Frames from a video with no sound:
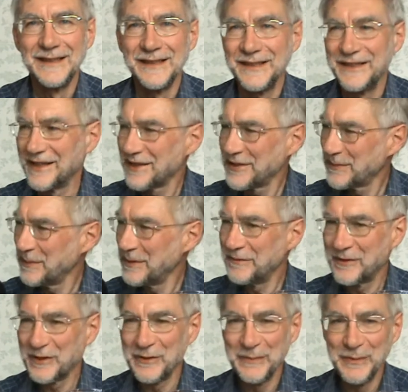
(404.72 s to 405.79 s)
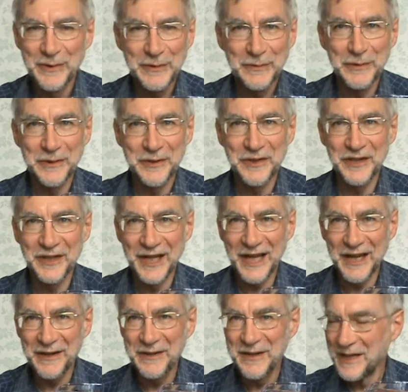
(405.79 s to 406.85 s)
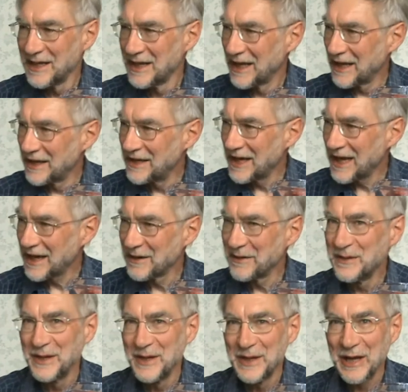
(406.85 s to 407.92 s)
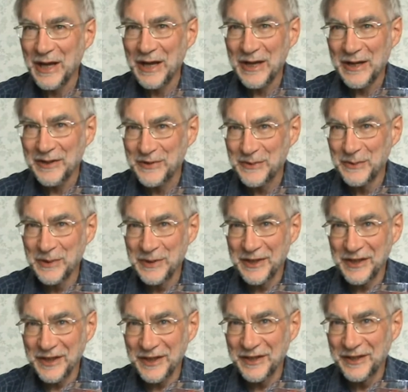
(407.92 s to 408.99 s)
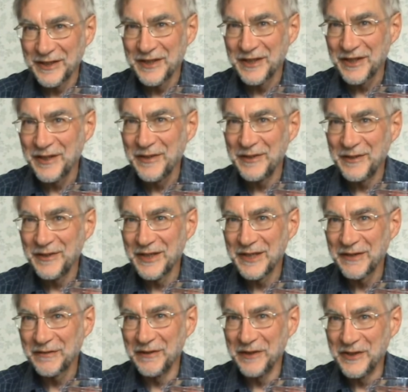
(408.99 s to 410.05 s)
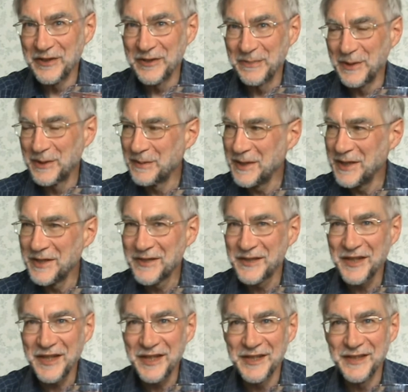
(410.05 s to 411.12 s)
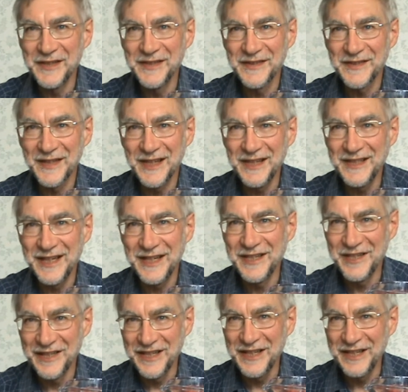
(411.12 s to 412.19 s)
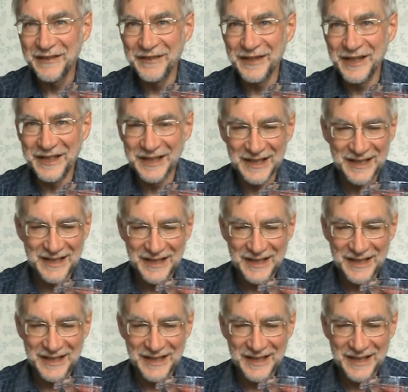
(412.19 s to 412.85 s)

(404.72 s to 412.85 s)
Yes, we've got more water now, and now Squawk and I are going to show you the difference between science and engineering.